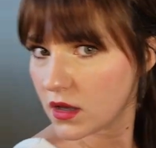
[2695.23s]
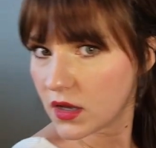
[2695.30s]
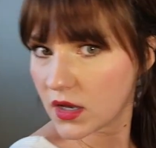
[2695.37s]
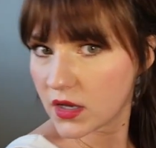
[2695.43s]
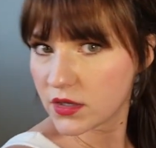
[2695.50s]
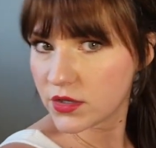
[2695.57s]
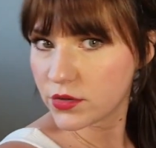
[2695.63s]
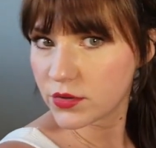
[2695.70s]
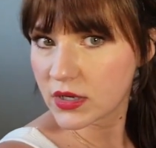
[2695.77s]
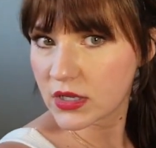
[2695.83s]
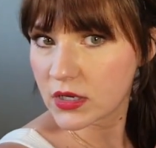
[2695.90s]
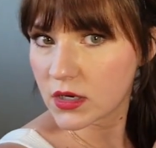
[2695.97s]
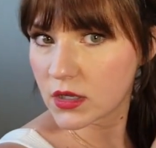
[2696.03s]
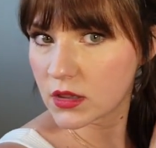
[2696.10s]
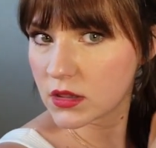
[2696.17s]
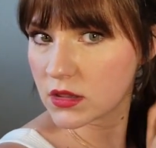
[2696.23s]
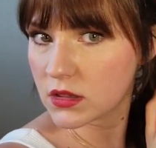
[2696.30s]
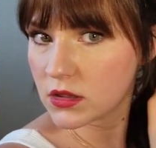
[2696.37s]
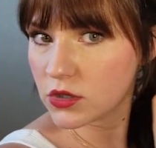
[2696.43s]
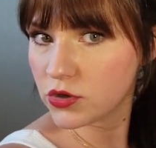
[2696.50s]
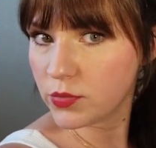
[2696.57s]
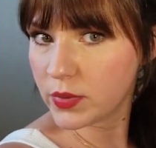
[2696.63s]
and you can
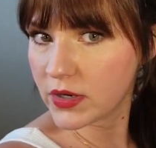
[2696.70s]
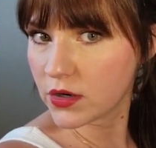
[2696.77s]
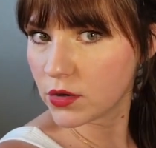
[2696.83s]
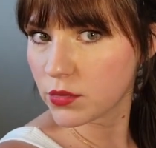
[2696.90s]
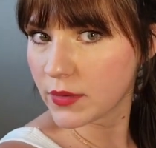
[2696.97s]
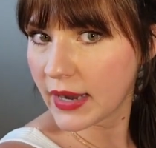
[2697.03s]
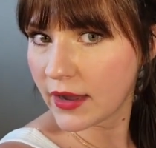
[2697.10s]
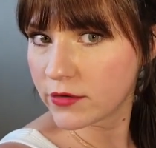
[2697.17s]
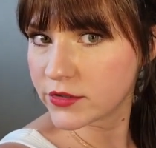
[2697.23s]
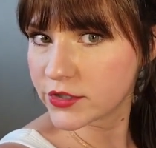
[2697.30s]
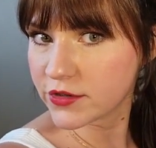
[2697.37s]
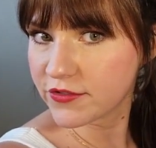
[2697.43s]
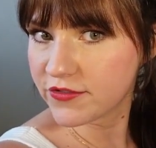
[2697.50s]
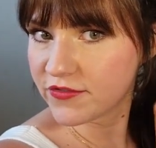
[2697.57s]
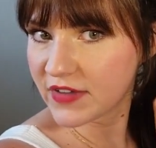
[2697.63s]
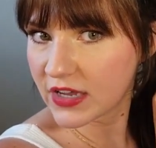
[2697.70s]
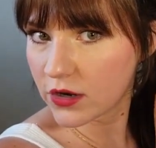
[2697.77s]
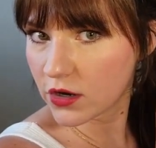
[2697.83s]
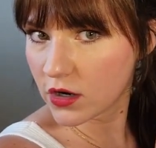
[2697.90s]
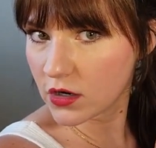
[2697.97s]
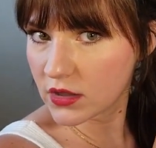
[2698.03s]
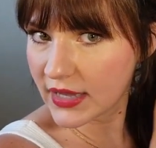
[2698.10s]
loop it around your
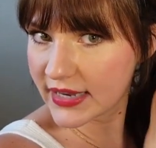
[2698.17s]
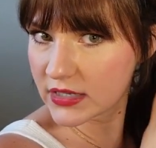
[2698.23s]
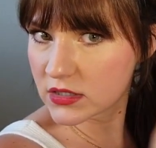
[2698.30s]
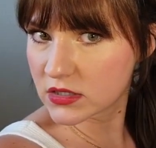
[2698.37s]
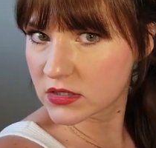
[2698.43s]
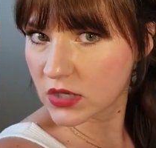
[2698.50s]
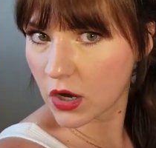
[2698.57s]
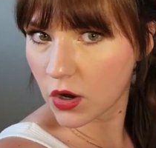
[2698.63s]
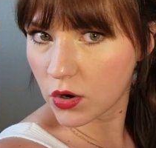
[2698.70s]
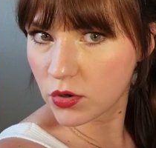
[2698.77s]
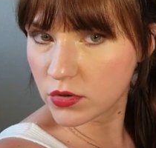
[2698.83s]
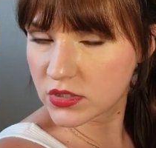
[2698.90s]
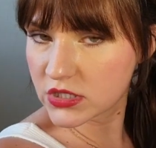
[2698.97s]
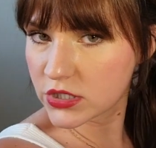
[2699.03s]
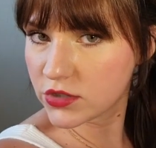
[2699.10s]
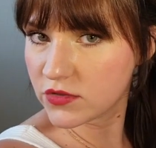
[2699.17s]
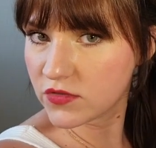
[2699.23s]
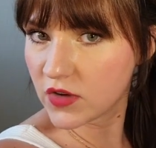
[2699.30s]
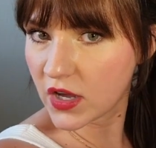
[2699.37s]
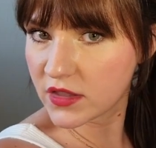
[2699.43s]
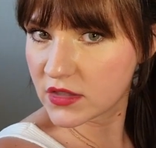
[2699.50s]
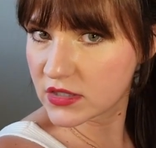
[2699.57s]
finger like so. So you've
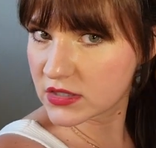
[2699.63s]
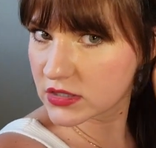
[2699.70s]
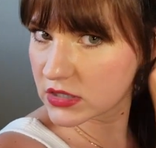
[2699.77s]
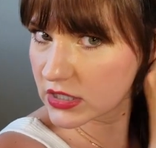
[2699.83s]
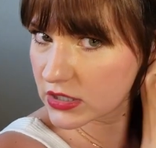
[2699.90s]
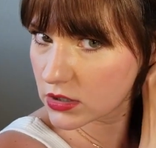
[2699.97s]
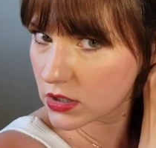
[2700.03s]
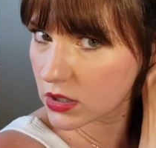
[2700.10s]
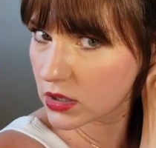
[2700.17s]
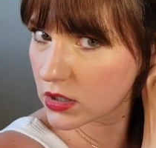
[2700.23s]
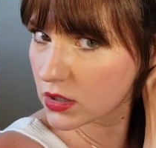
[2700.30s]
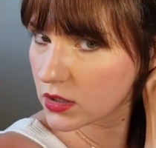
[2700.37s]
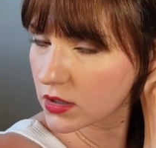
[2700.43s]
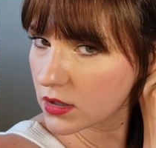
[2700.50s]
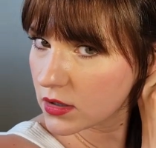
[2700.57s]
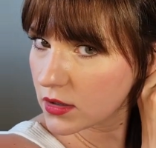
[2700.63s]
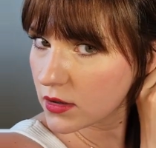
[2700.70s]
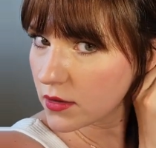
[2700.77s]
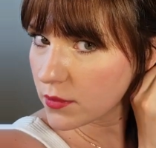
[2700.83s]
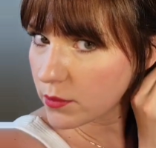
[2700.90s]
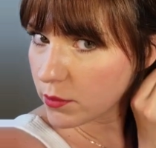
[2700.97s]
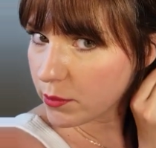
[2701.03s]
got this little
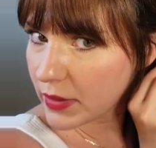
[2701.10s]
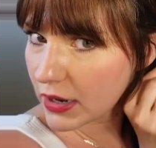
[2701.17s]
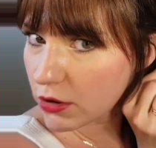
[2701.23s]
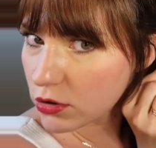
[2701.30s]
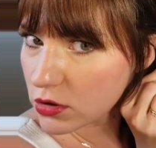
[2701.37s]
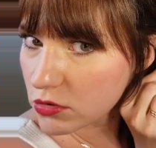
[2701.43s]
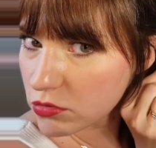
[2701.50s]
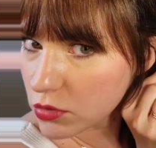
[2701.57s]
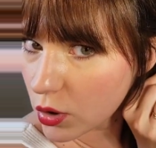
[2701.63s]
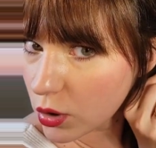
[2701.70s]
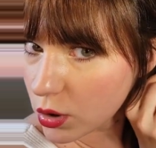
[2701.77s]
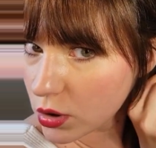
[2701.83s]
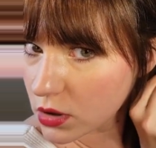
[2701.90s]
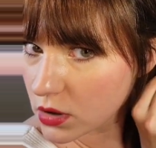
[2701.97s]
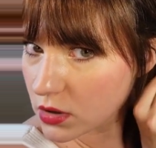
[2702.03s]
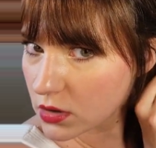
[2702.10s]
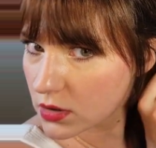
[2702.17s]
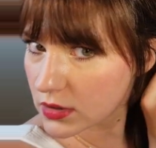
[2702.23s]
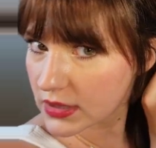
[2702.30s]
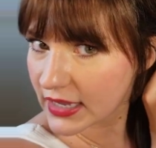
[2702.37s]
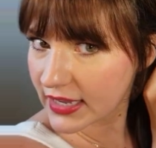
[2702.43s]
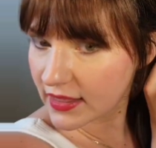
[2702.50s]
barrel roll
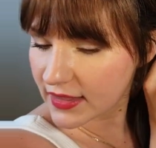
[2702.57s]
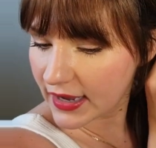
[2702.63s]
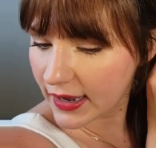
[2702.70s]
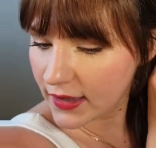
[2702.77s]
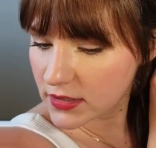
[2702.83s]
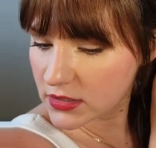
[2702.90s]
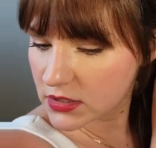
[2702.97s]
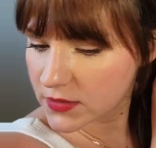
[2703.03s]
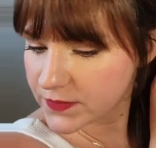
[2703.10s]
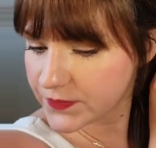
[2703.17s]
like that.